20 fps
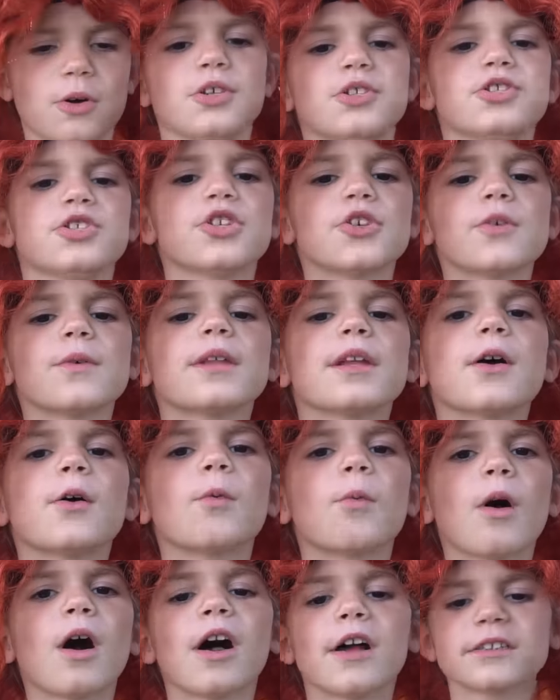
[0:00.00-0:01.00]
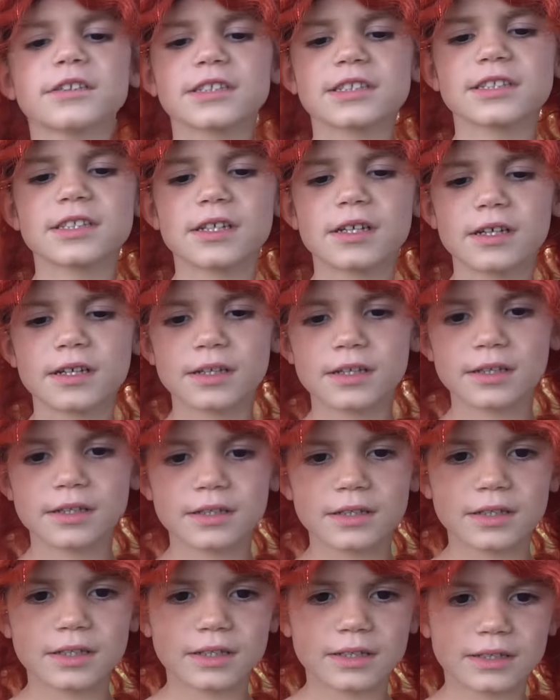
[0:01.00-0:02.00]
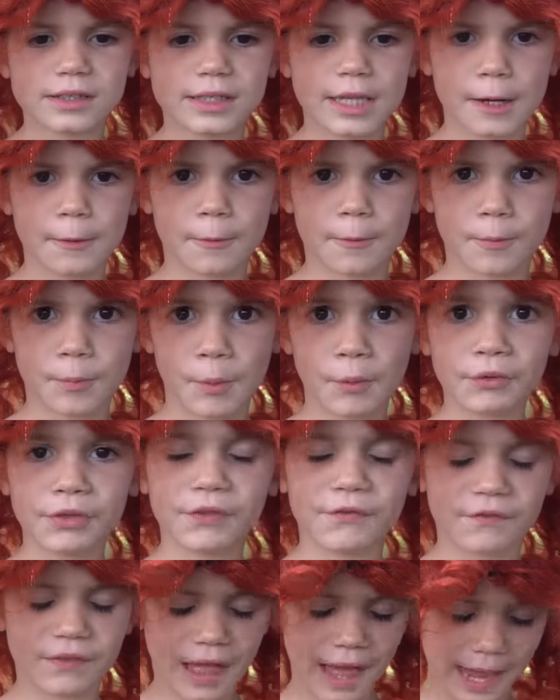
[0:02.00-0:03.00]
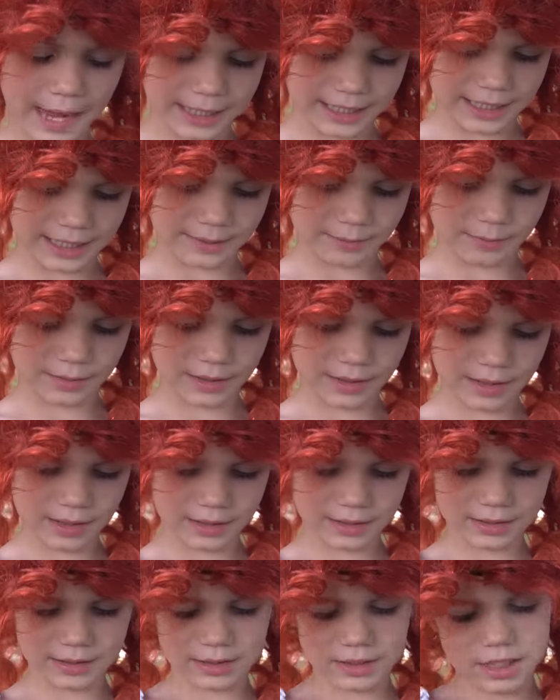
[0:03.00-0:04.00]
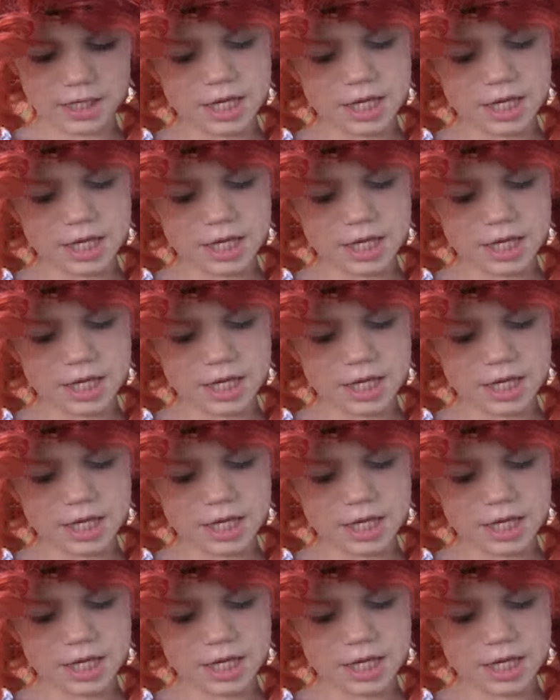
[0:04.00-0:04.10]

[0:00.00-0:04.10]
a shoe and a wasp, they were both flying because